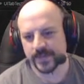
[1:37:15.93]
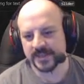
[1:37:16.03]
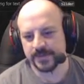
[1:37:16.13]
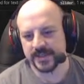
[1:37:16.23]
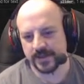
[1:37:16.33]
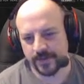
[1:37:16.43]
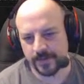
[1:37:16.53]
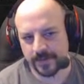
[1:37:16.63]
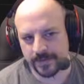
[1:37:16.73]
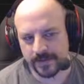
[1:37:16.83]
especially
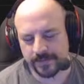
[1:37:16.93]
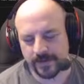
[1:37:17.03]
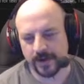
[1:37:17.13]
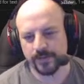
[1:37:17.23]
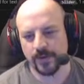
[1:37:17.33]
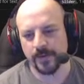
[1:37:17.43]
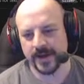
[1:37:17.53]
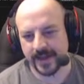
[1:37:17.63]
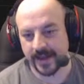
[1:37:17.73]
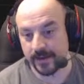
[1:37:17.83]
from a file format
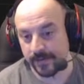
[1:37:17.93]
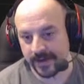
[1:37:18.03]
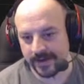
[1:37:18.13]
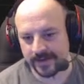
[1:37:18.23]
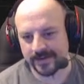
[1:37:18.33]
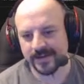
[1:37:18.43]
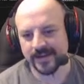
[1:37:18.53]
it can't read.